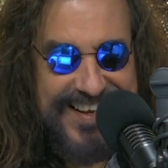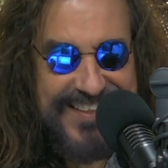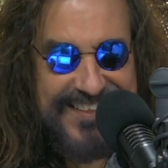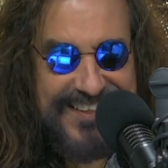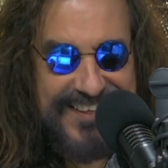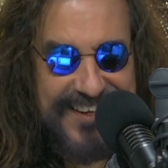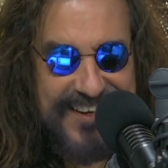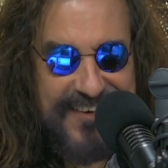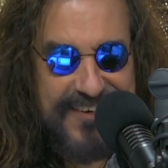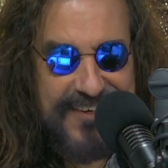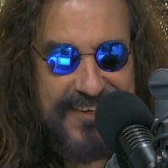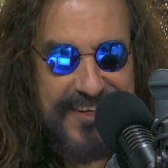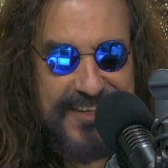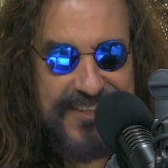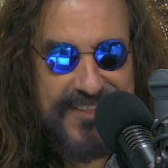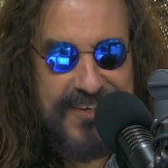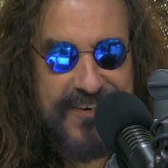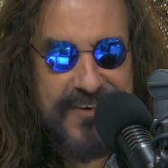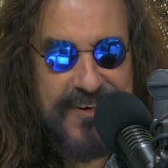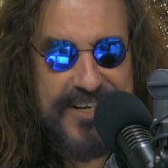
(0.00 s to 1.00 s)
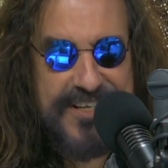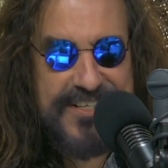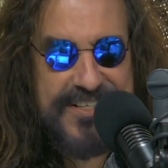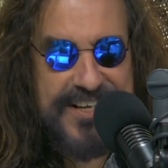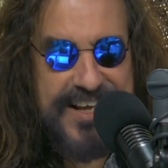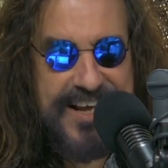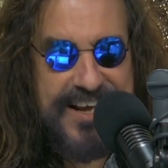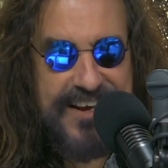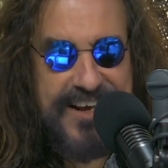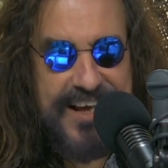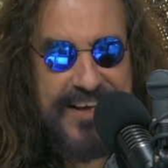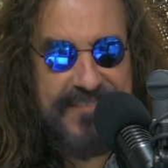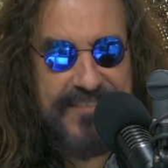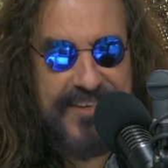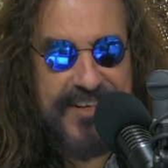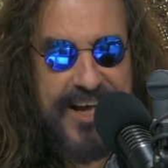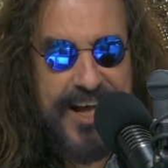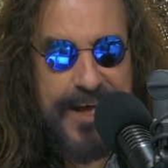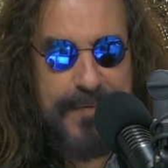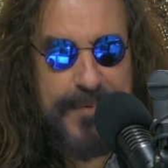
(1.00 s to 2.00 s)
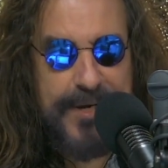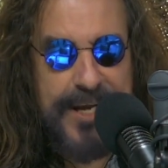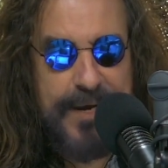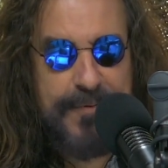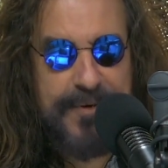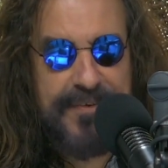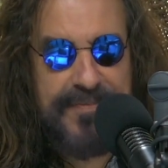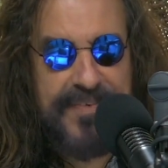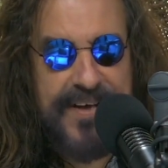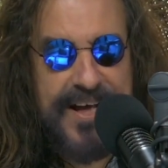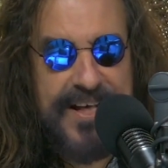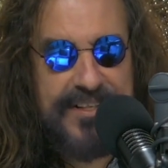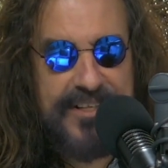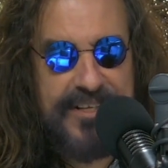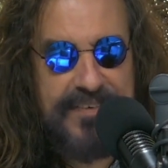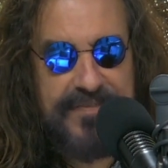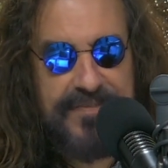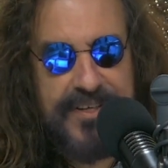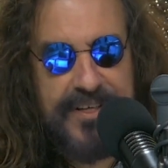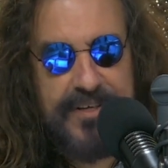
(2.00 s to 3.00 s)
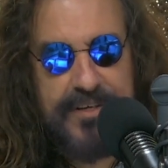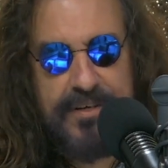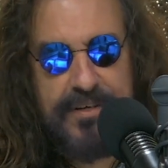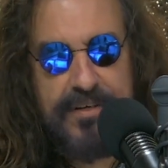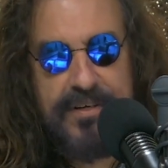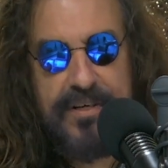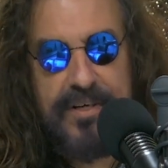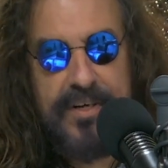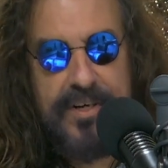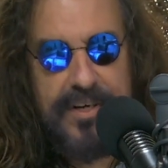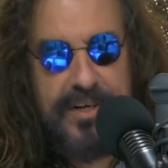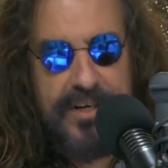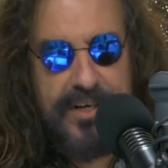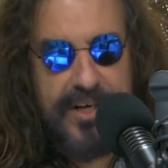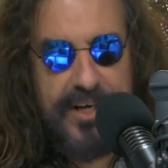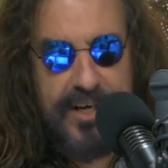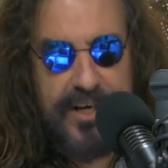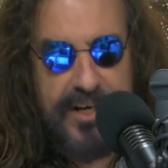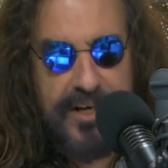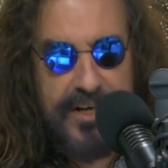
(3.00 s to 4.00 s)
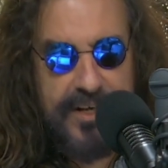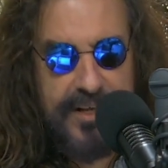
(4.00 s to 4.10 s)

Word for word: the local authorities now have not been able to find the offender. Uh,